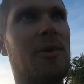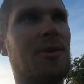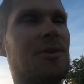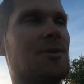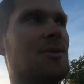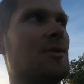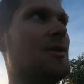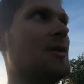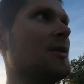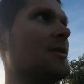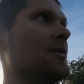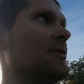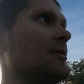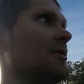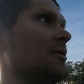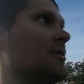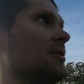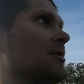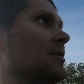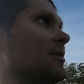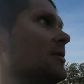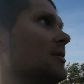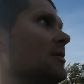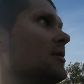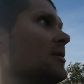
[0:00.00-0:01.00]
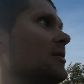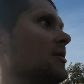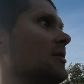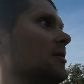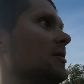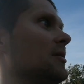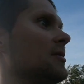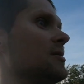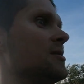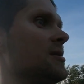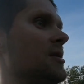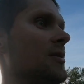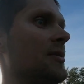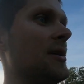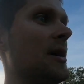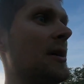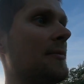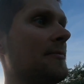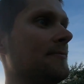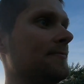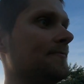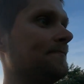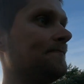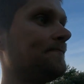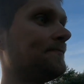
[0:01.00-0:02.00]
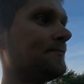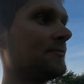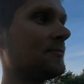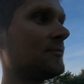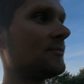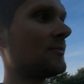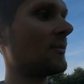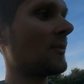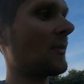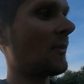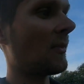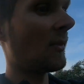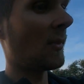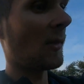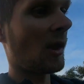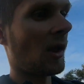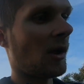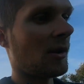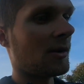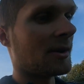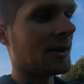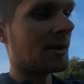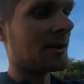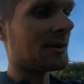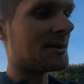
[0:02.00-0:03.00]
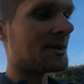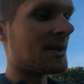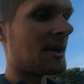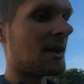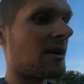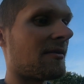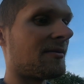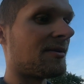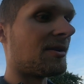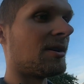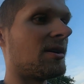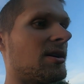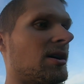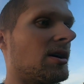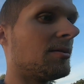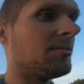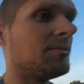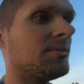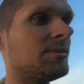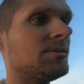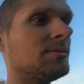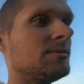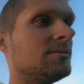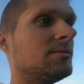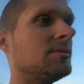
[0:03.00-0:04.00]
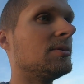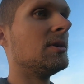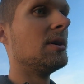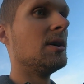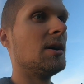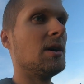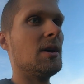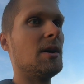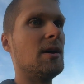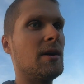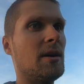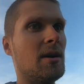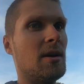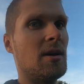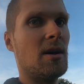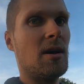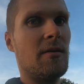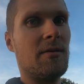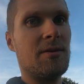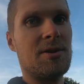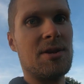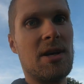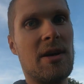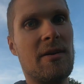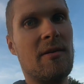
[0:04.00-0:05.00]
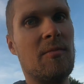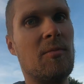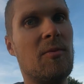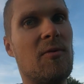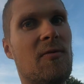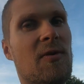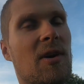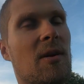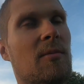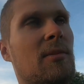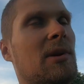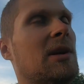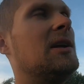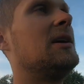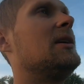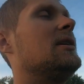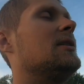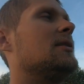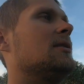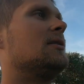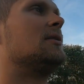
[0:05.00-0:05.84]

much today. So yeah, I'm gonna set everything up, have a chat with my family.